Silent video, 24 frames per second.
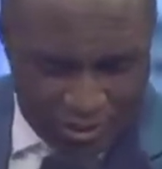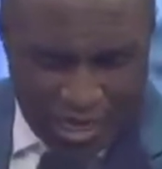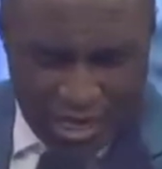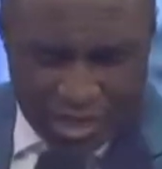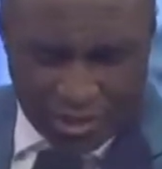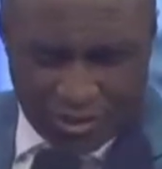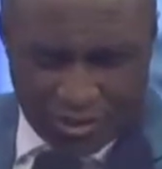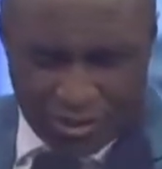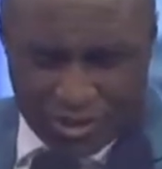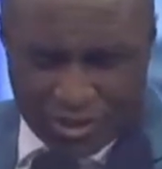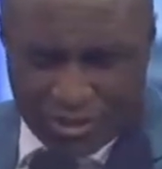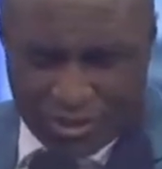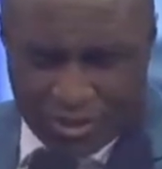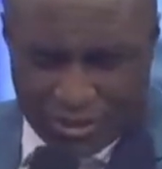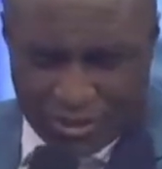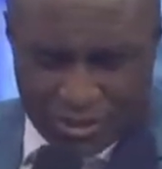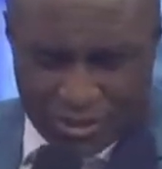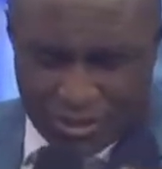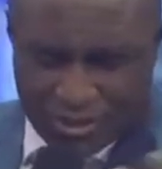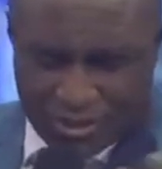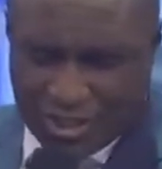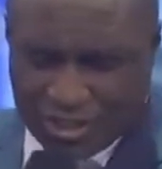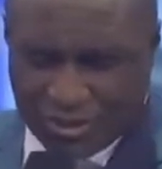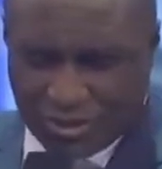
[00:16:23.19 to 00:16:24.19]
Out of it
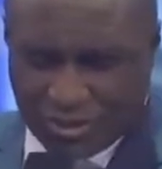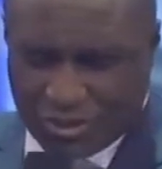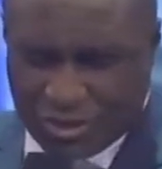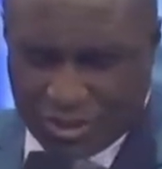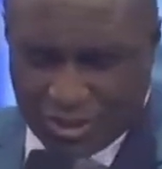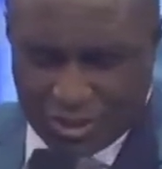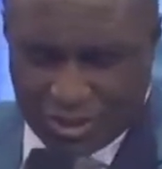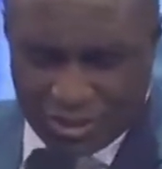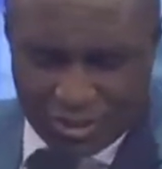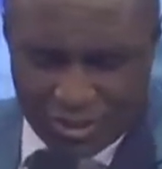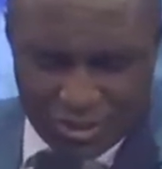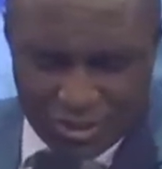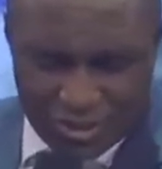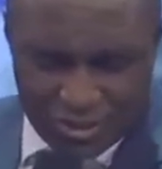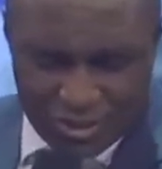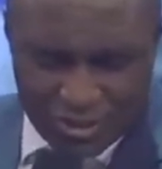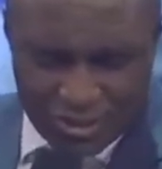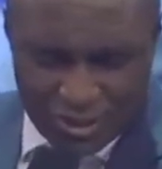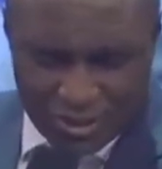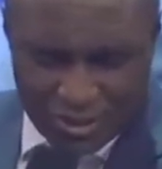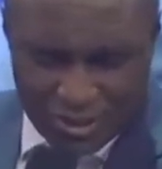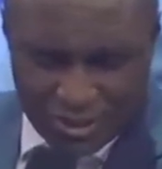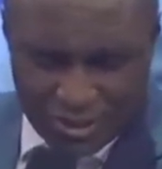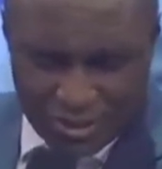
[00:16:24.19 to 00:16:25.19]
is, there's no day.
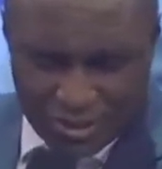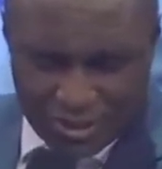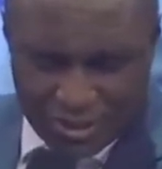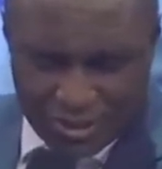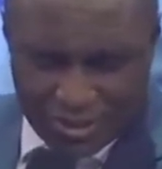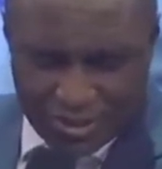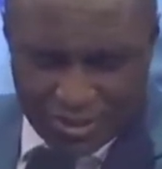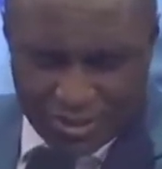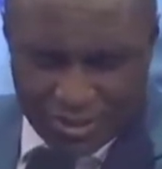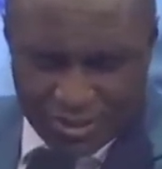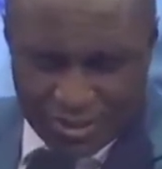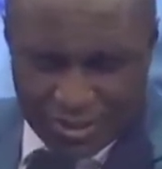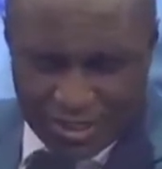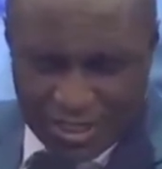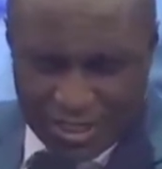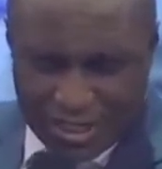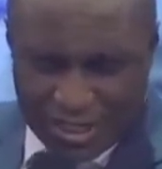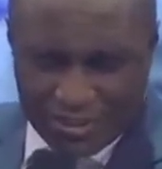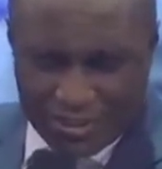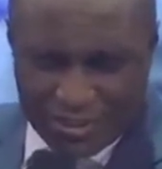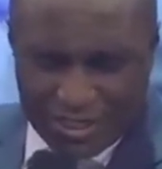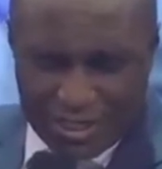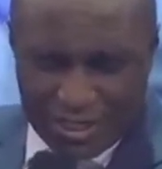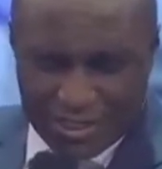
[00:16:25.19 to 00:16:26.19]
I
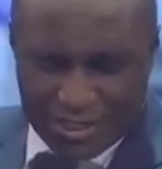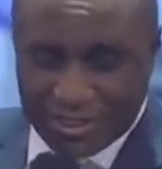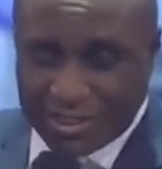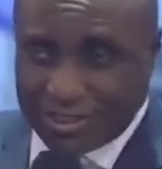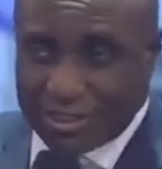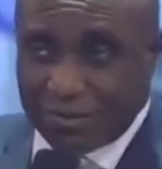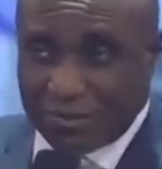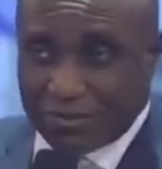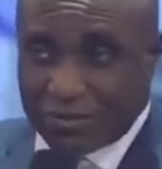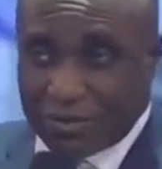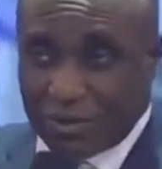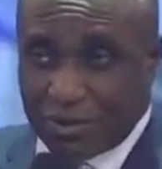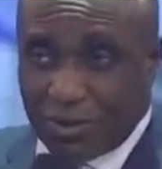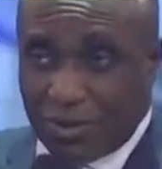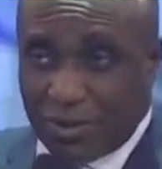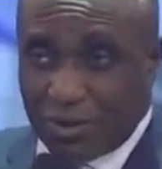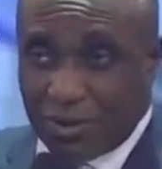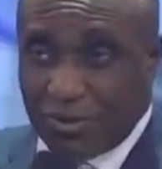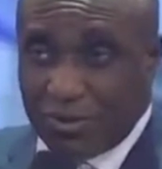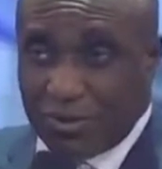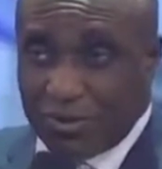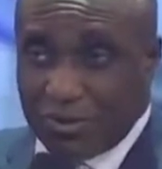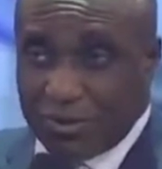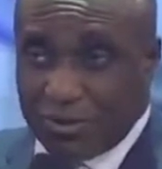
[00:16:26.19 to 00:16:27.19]
still get the tapes, you don't
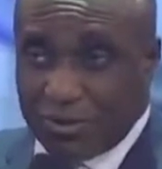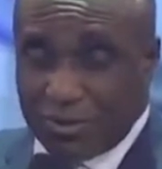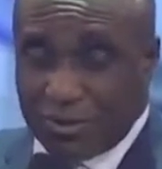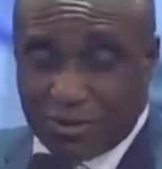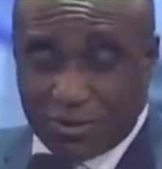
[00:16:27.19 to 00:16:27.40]
know.